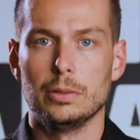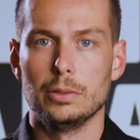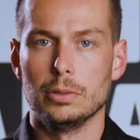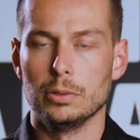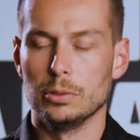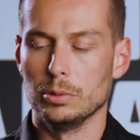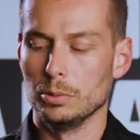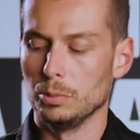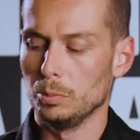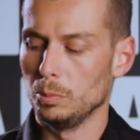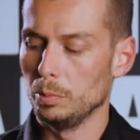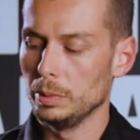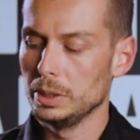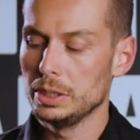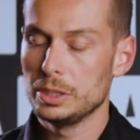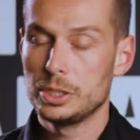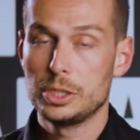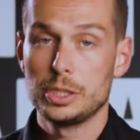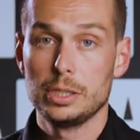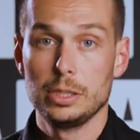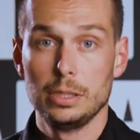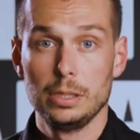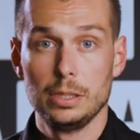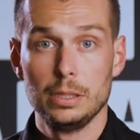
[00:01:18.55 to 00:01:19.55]
Our
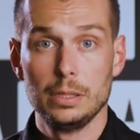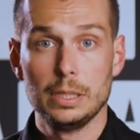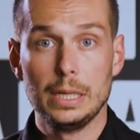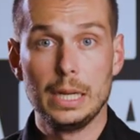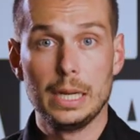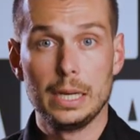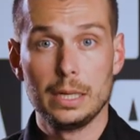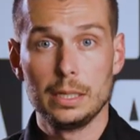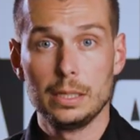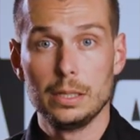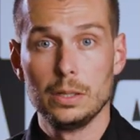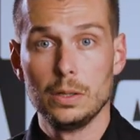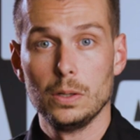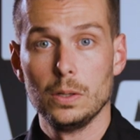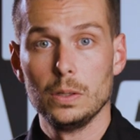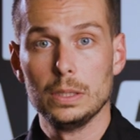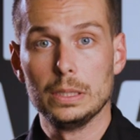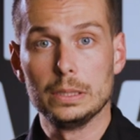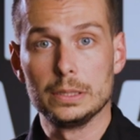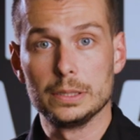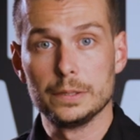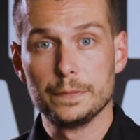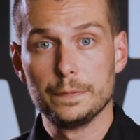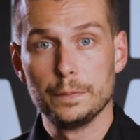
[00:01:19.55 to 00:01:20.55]
windshield angle
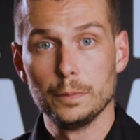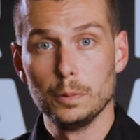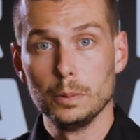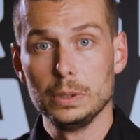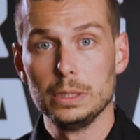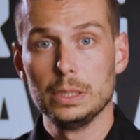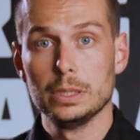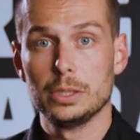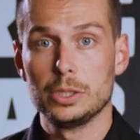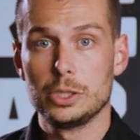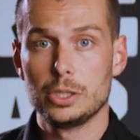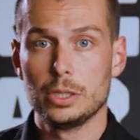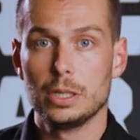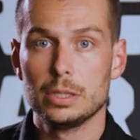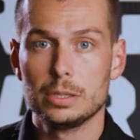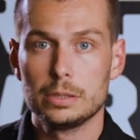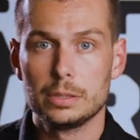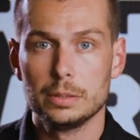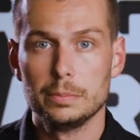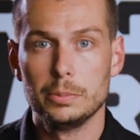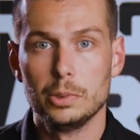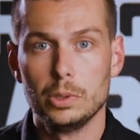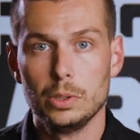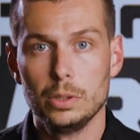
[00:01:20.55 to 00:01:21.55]
is fully
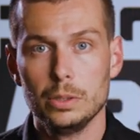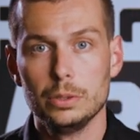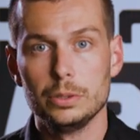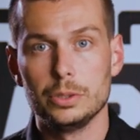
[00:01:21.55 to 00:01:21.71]
adjustable,